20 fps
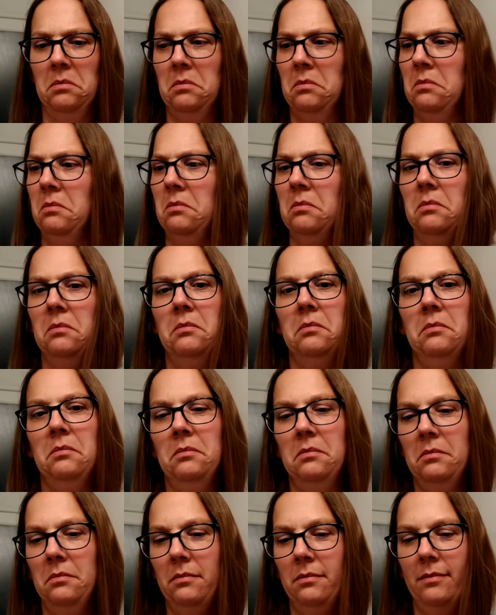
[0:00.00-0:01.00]

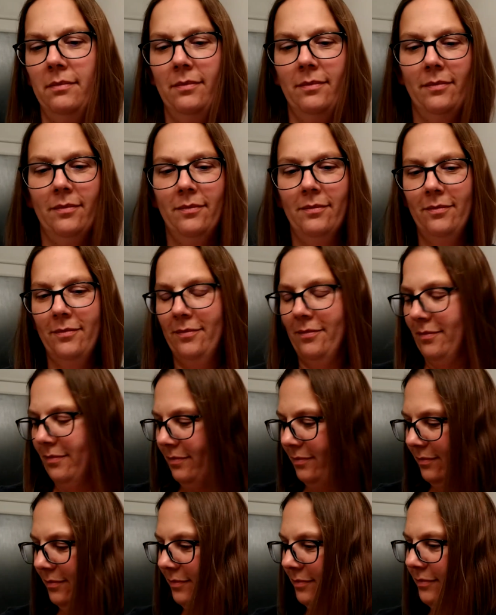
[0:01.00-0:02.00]

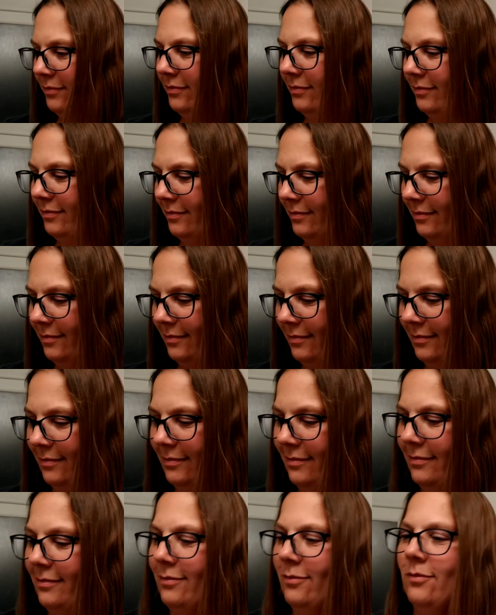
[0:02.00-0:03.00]

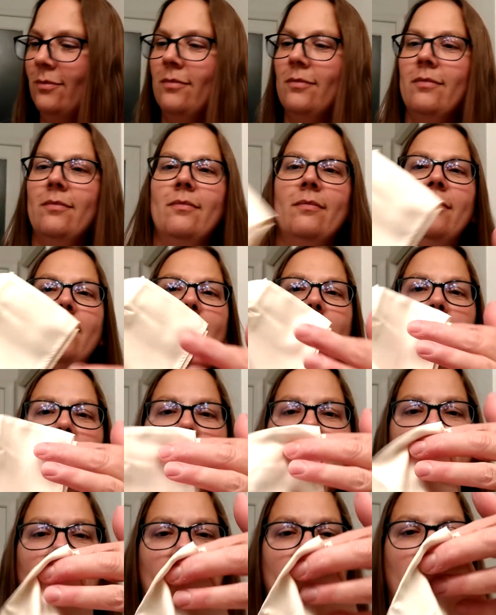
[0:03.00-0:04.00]

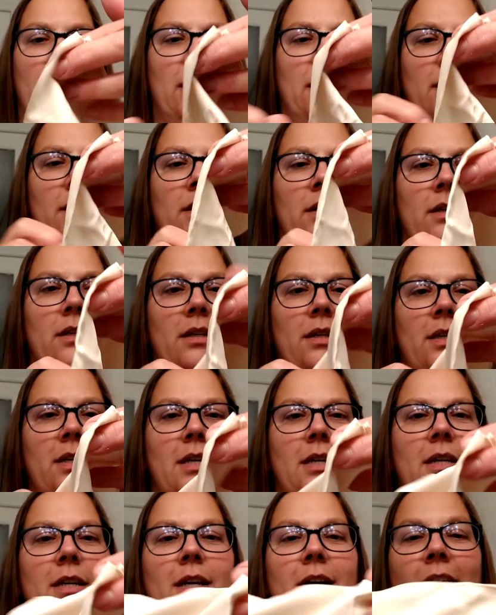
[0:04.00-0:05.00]
No one is speaking in this clip.